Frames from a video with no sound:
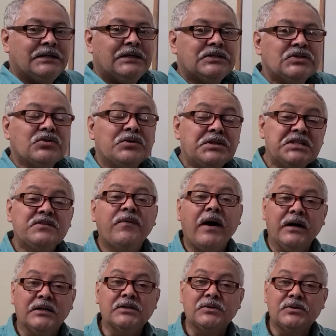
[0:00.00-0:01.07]
So these
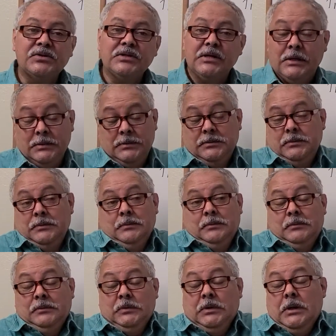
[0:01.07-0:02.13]
factors
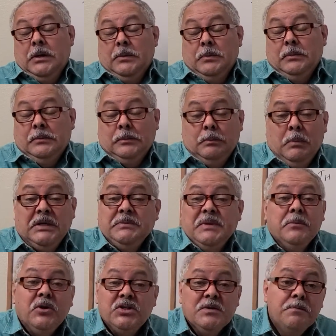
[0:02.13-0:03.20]
must be
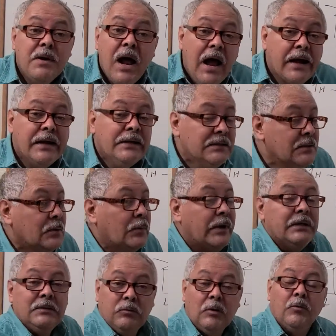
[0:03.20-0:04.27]
multiplied, right?
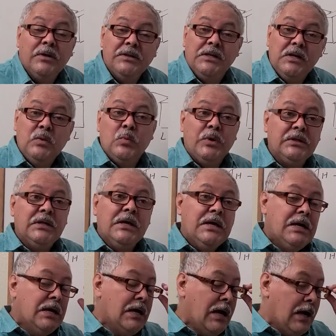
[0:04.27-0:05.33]
When we're dealing with
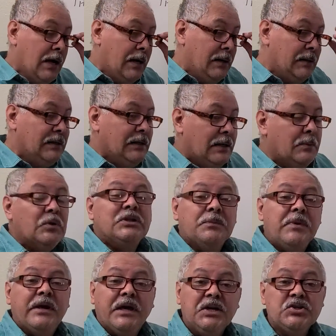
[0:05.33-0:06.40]

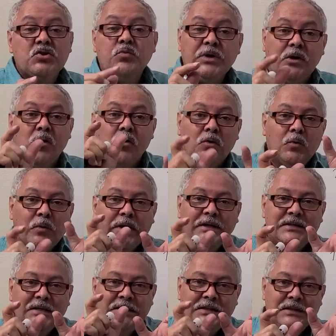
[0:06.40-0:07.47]
multiplication, we call, right,
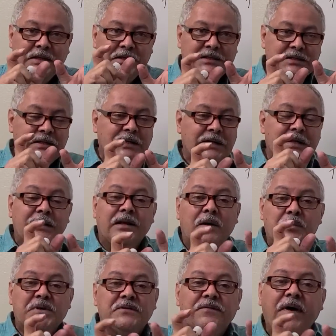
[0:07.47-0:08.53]
these
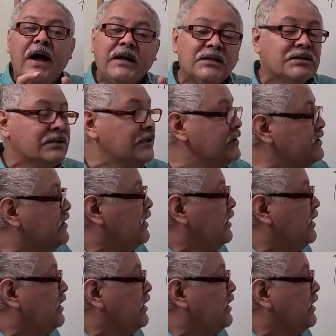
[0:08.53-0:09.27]
numbers factors.